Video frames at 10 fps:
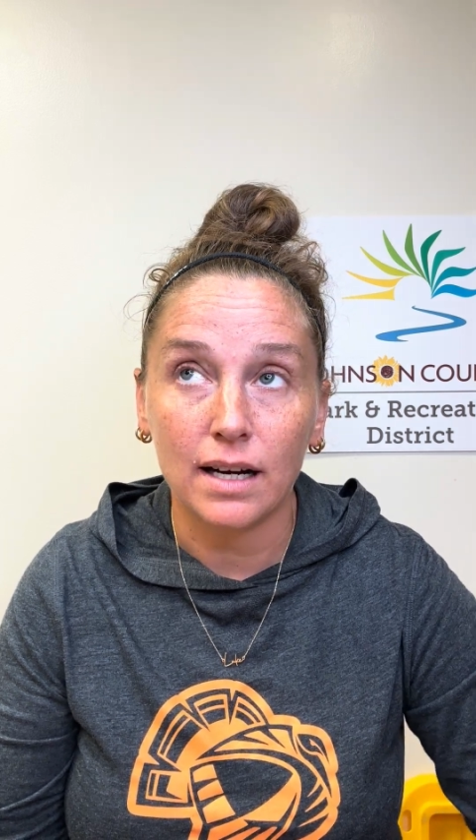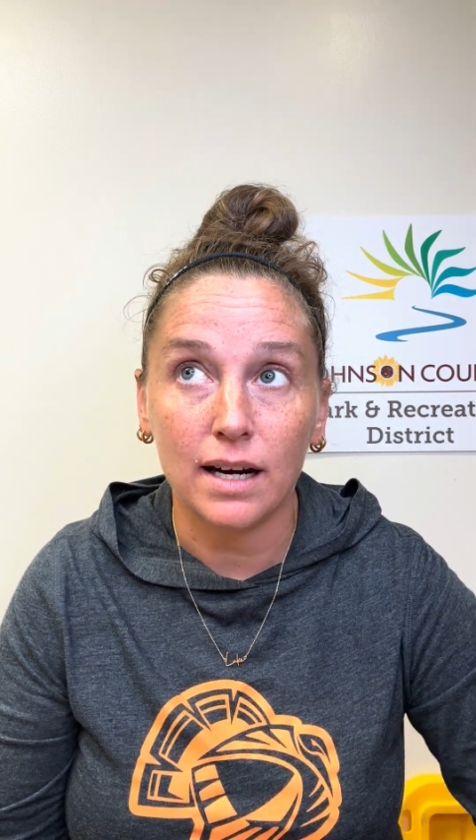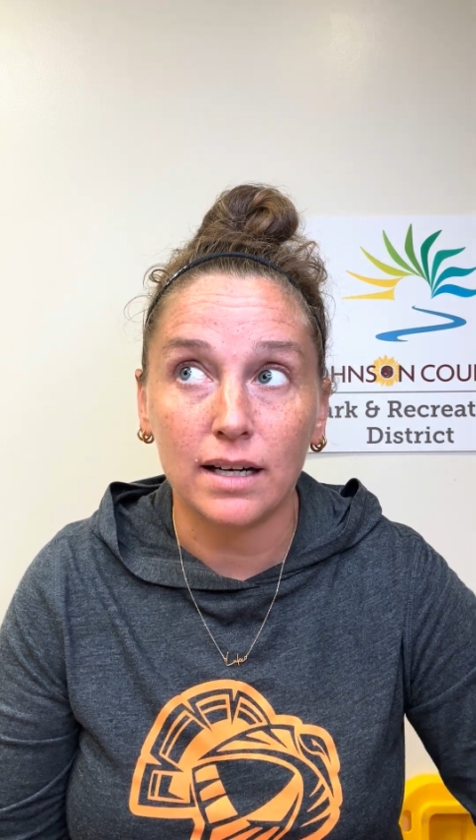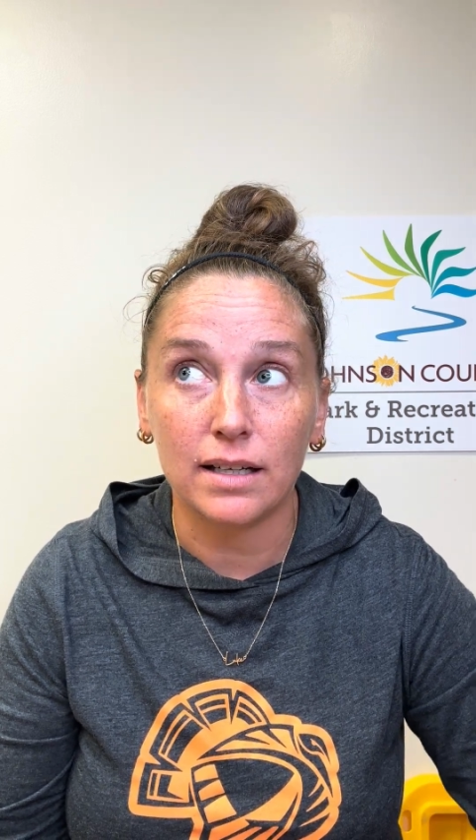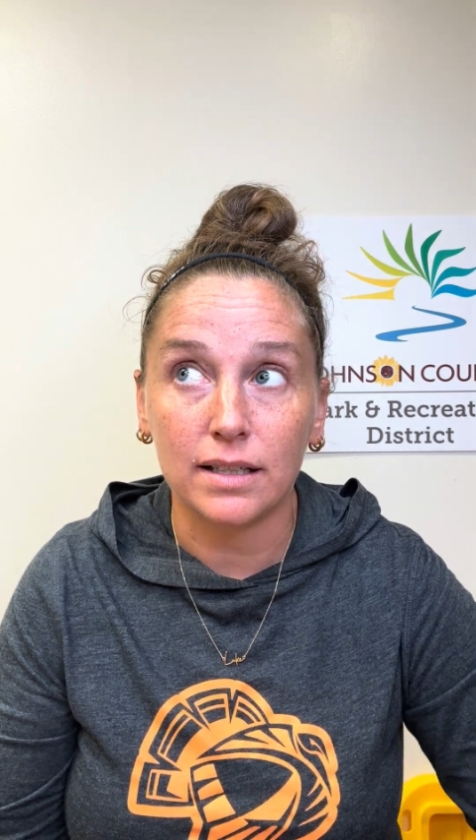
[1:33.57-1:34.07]

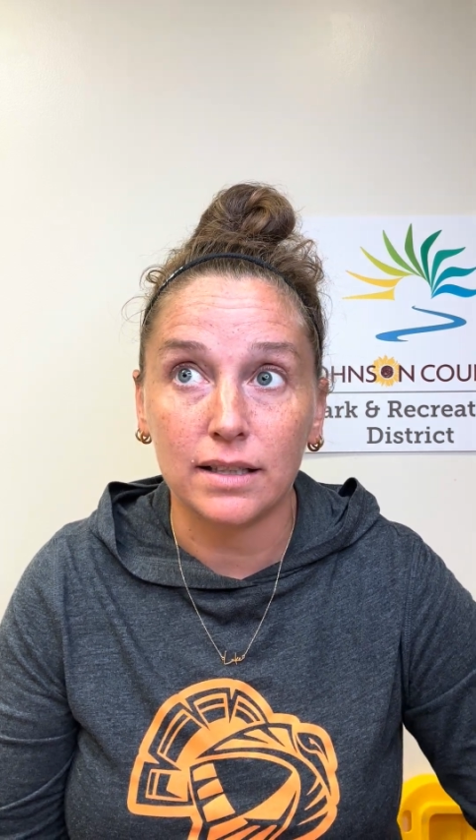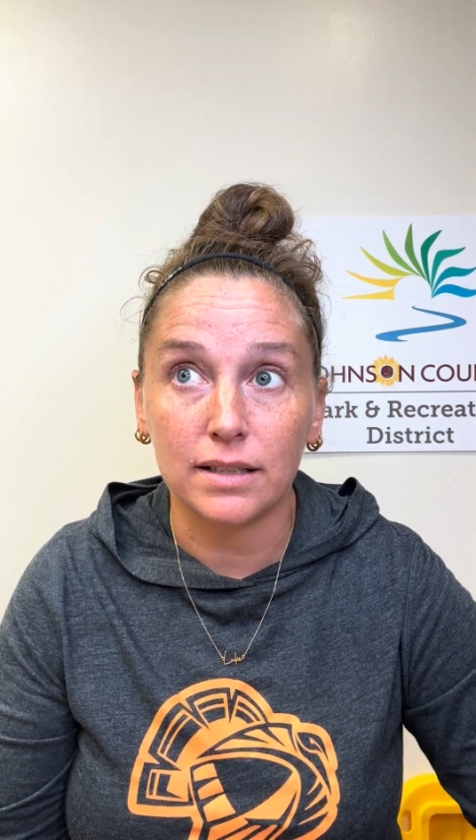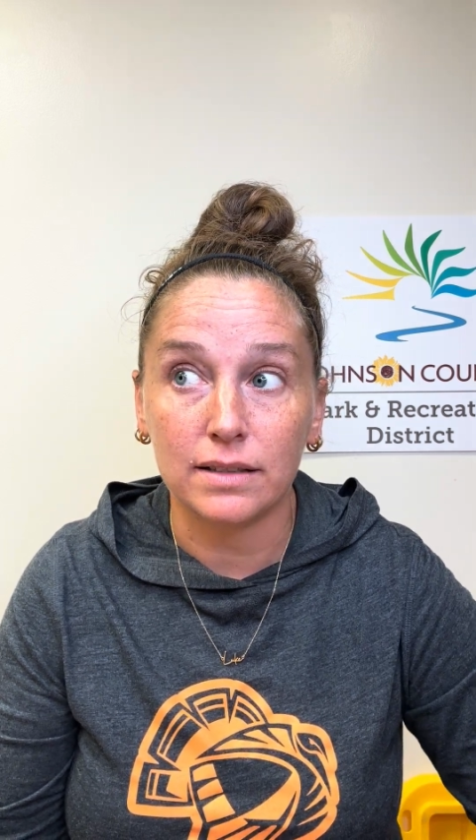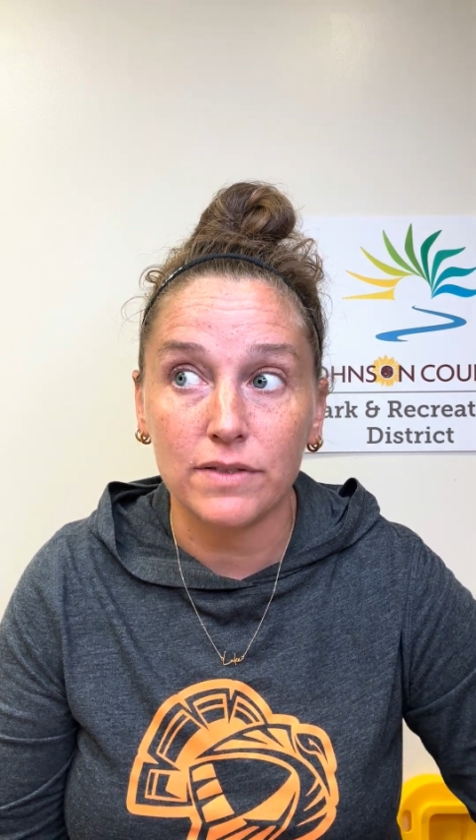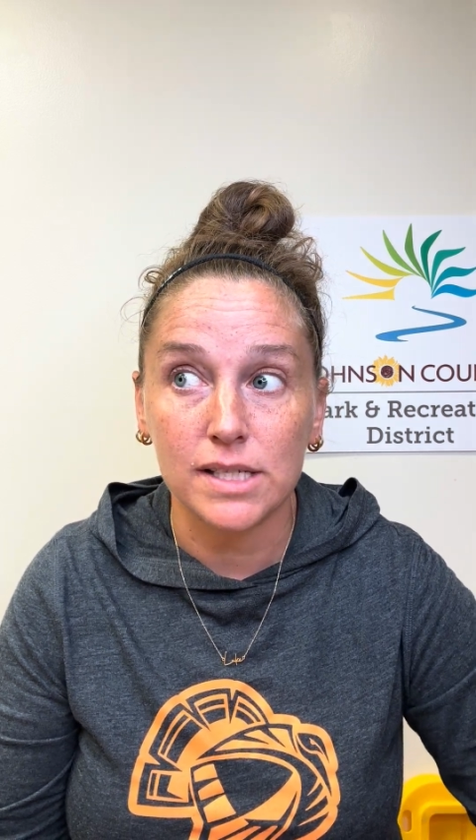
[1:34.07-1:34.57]

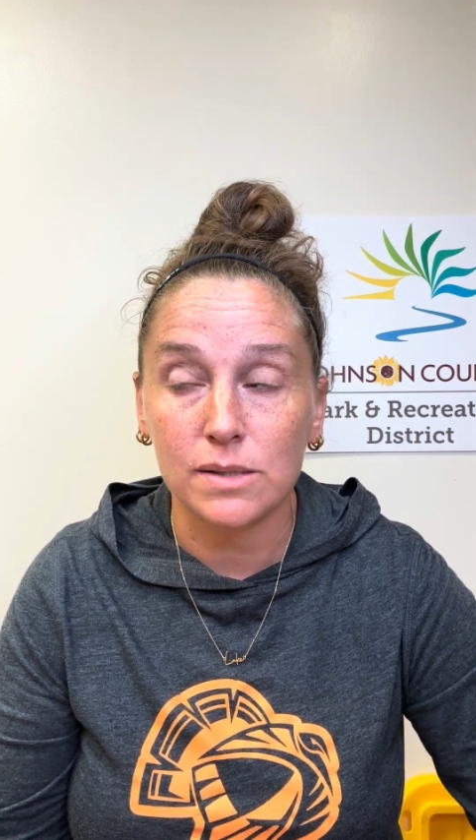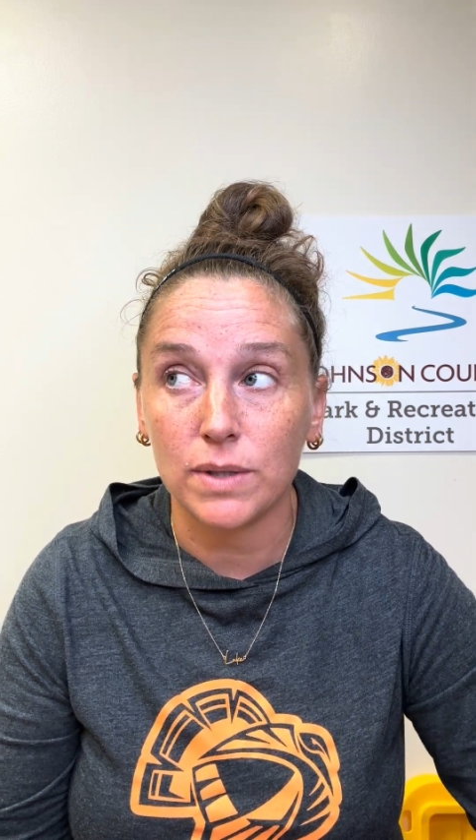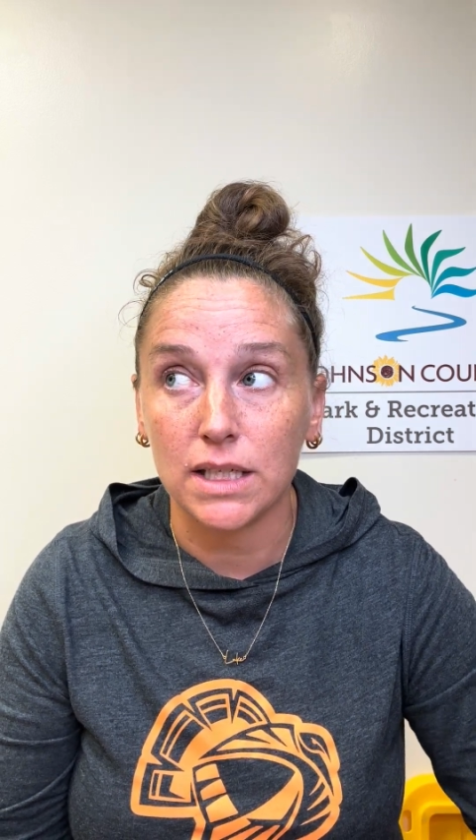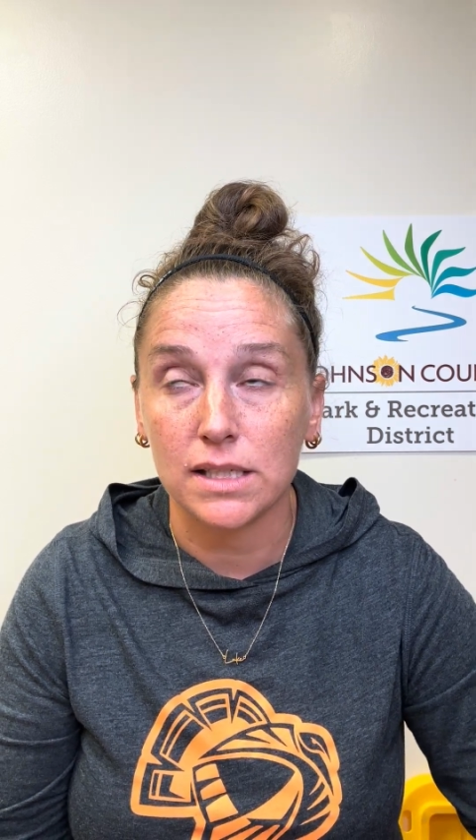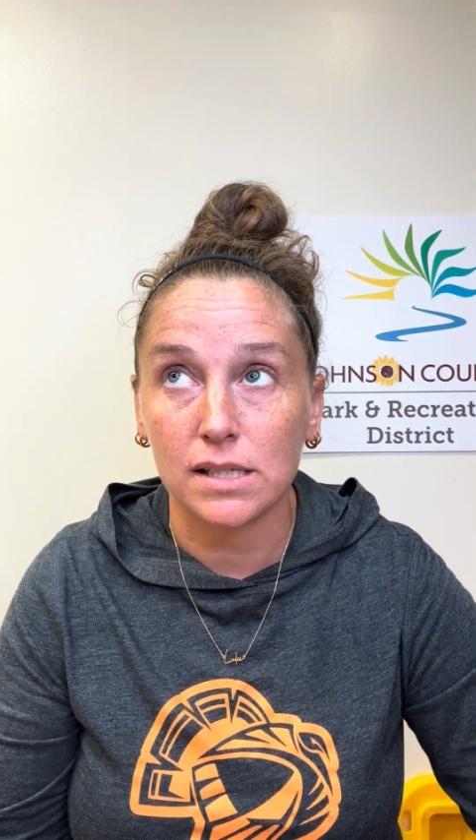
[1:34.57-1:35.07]
of this week.